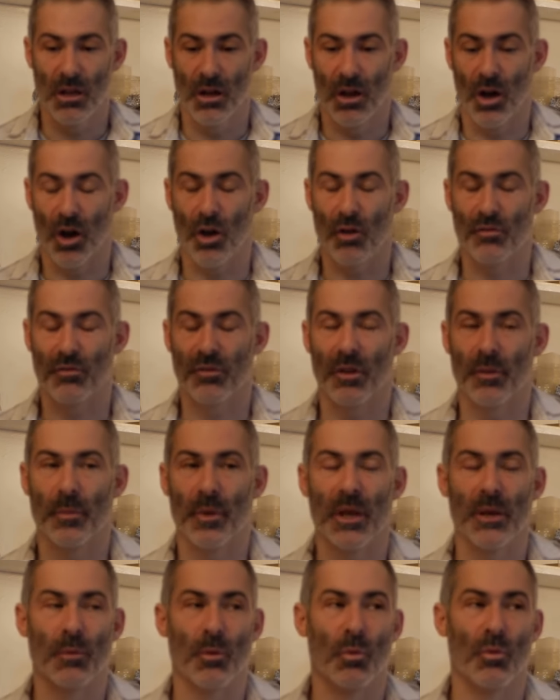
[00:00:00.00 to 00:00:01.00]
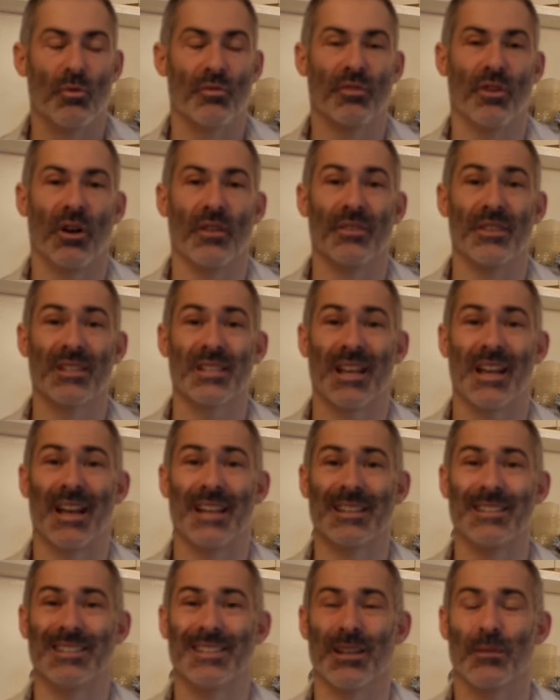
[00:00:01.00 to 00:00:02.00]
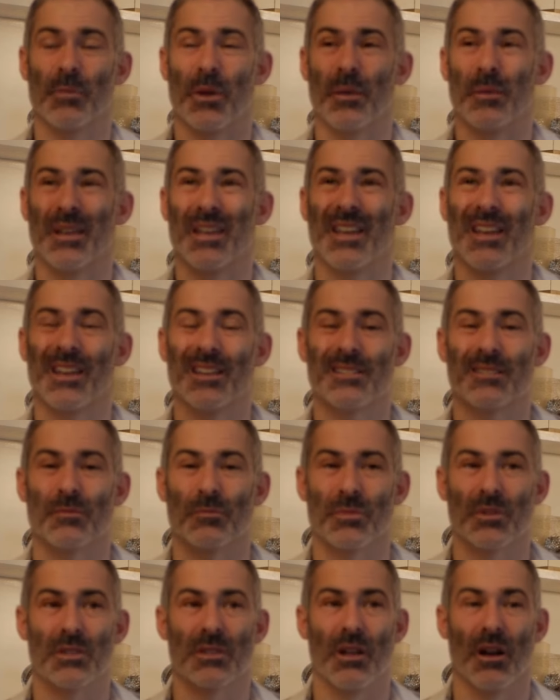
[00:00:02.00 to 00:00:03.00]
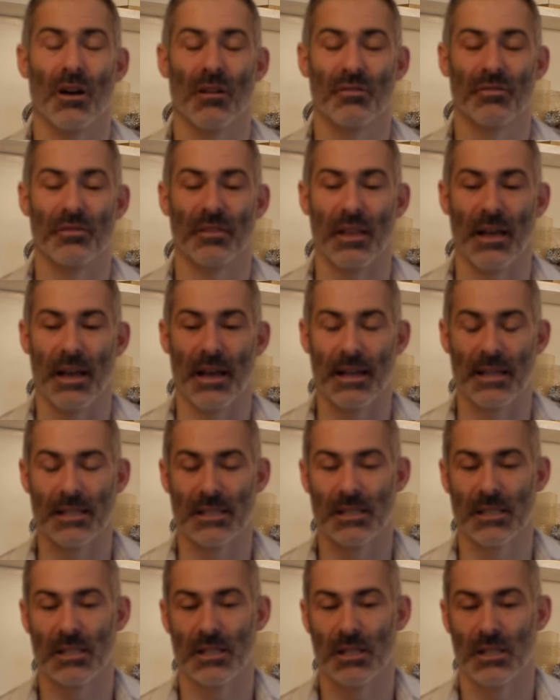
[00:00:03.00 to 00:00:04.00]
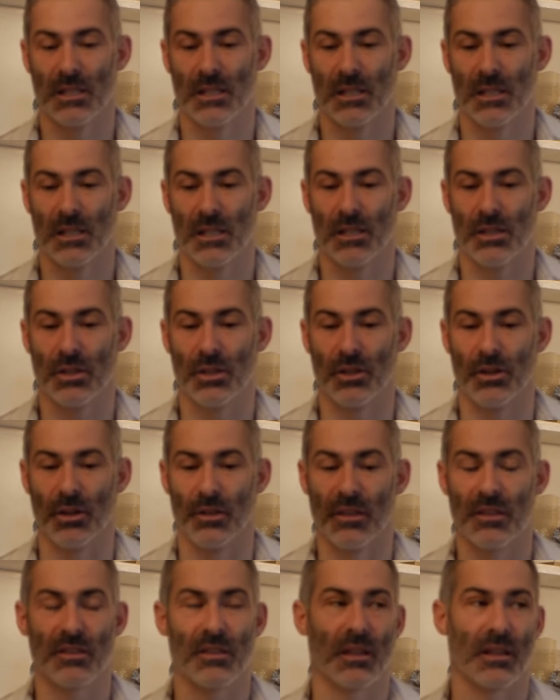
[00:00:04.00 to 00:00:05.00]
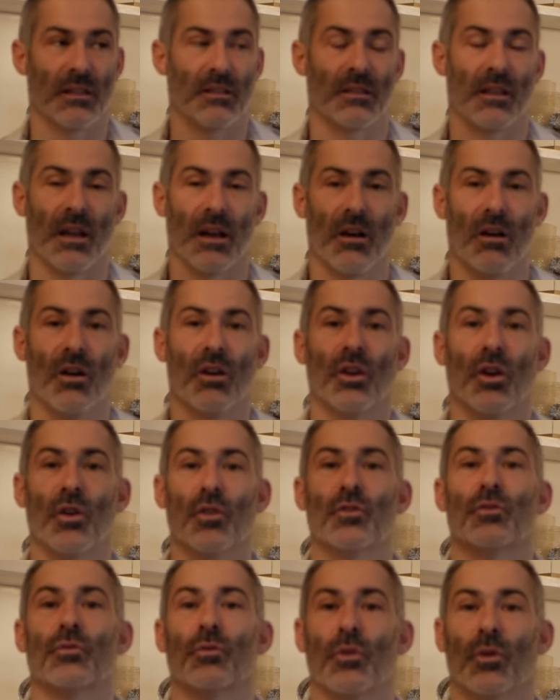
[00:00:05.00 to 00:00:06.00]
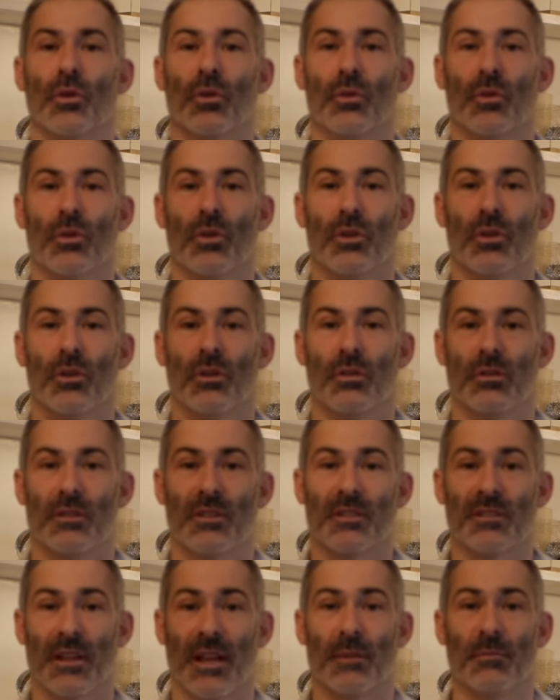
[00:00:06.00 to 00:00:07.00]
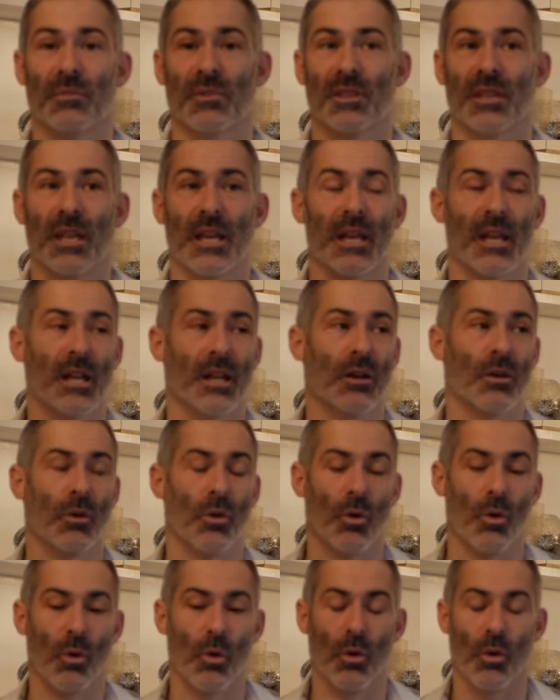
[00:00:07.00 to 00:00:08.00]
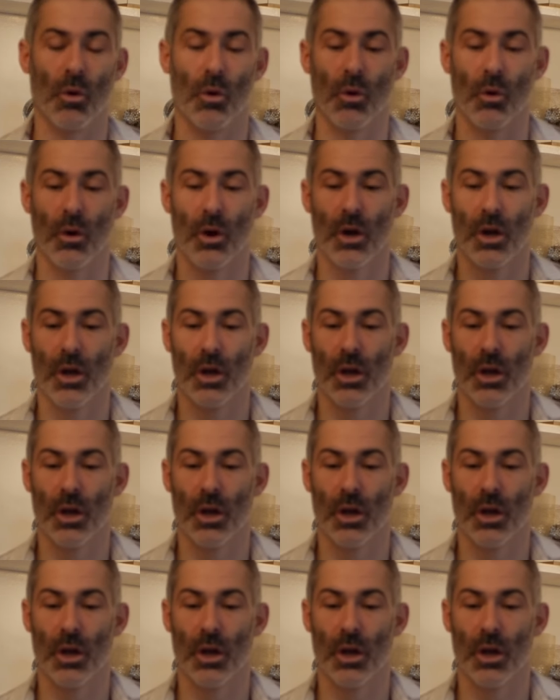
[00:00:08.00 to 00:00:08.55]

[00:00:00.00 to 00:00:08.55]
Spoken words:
hopefully people will find this handy and maybe hear some stuff that they think that I go through the same thing, or